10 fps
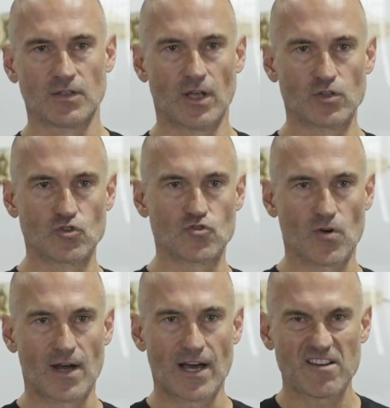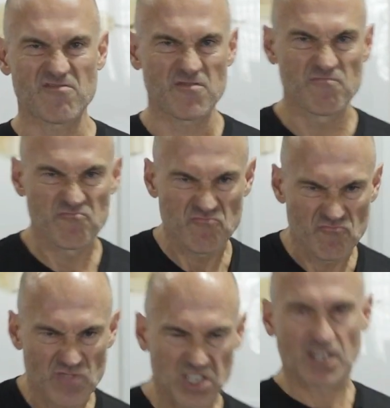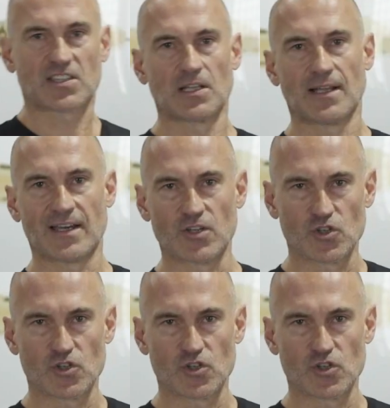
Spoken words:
Then you drive, kick the leg.